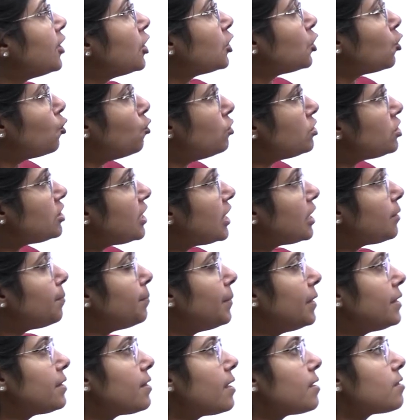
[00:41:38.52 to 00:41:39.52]
The two
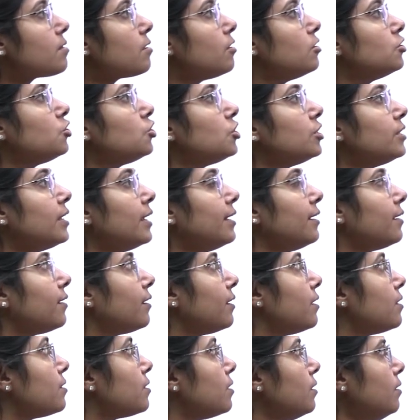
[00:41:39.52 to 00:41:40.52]
statements, assertion and
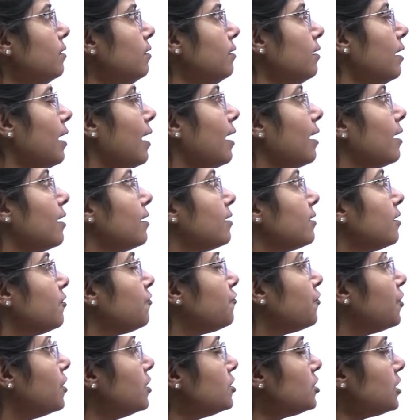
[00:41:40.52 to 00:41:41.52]
reason, and the
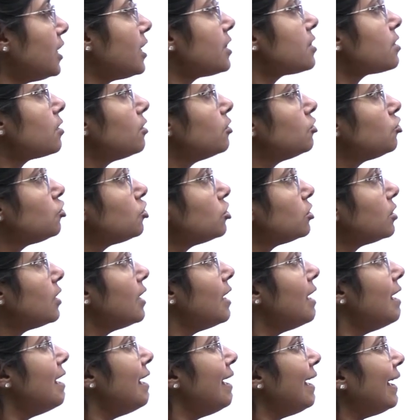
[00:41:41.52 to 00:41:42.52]
first assertion,
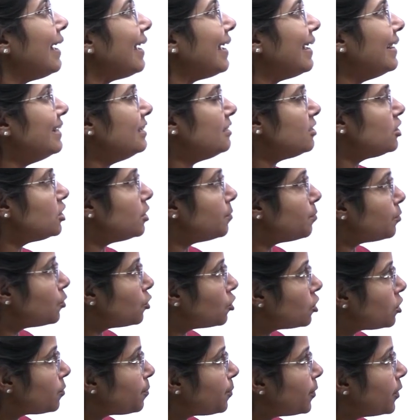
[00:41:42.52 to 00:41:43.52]
in
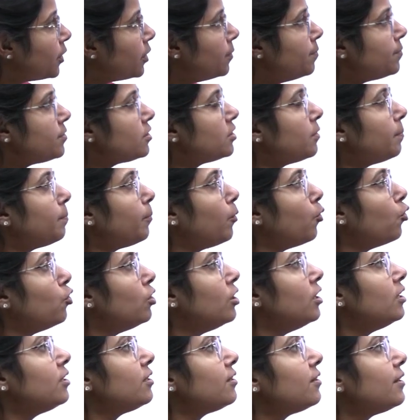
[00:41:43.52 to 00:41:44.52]
gymnosperms, the
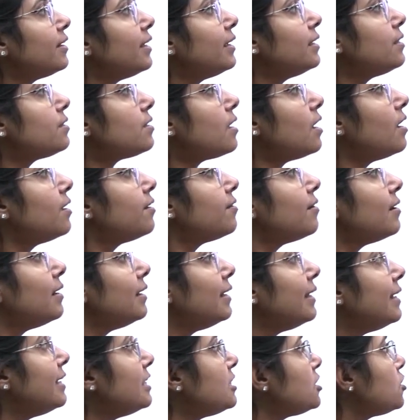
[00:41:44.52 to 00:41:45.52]
pollen grains are
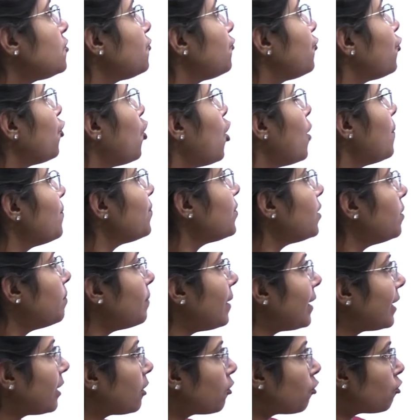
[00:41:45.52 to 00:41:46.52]
released from the
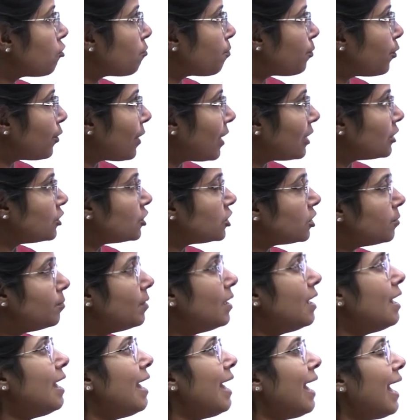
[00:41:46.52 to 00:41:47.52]
microsporangium
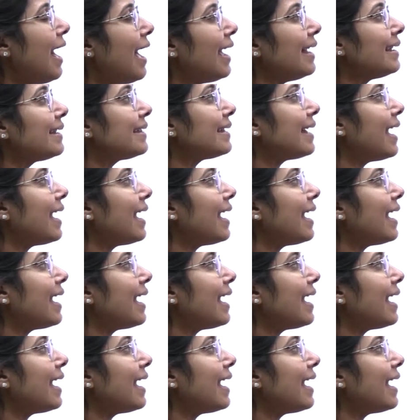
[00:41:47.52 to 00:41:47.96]
and